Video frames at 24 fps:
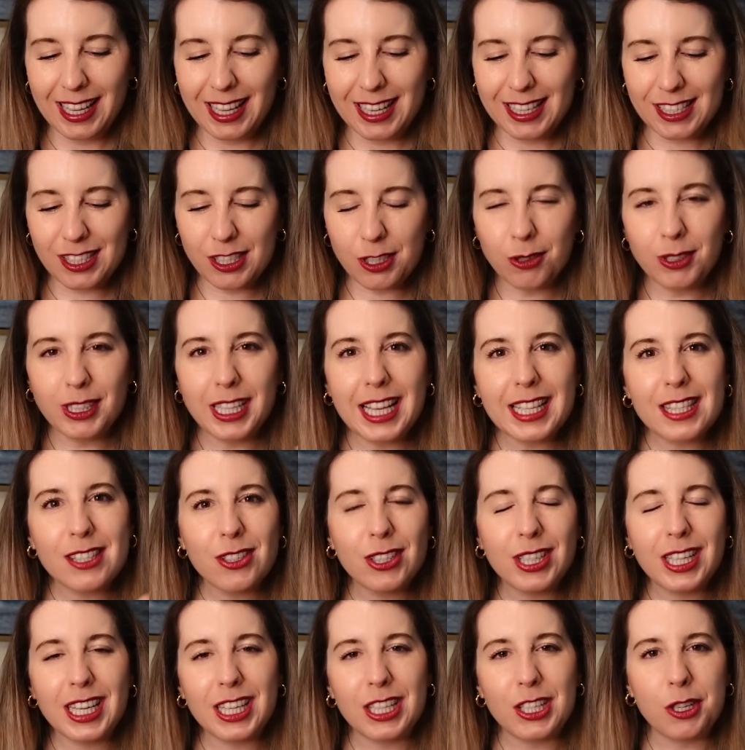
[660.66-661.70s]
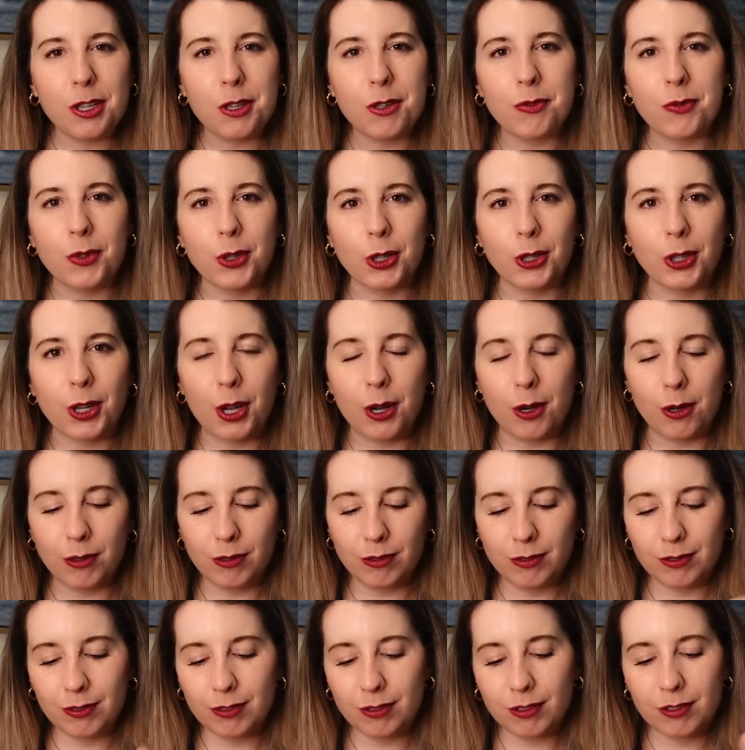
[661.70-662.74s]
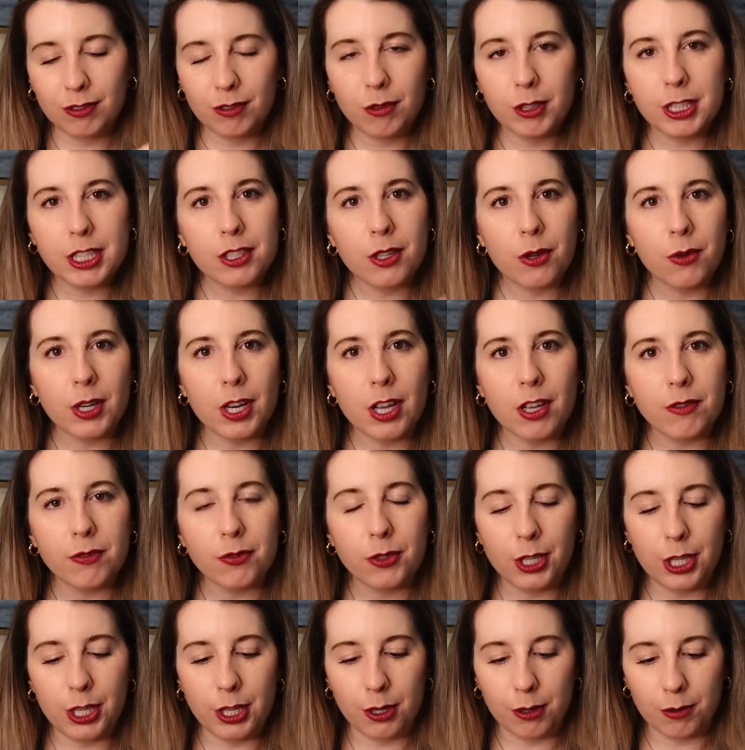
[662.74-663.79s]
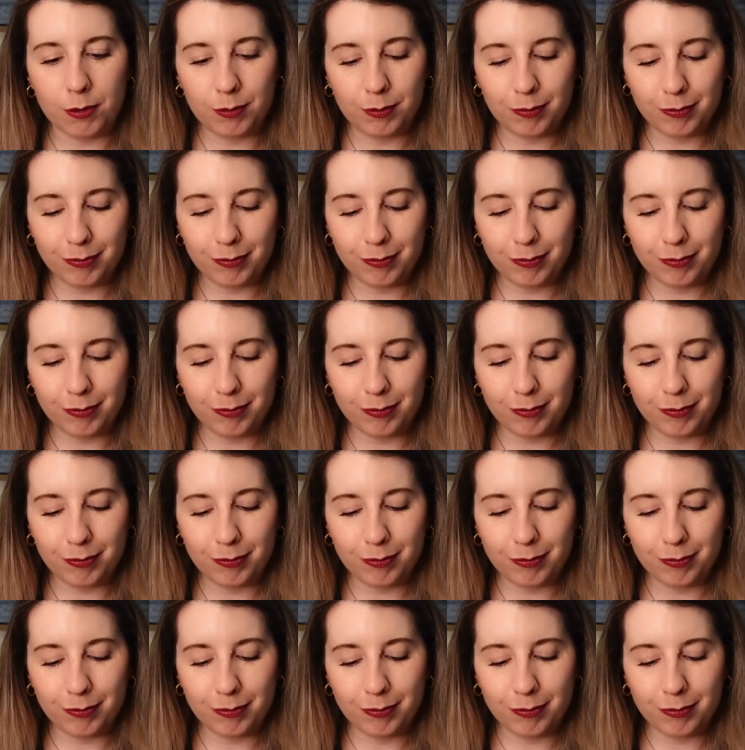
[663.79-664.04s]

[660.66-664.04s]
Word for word: So let's look at you, Virgo. What's going on for you?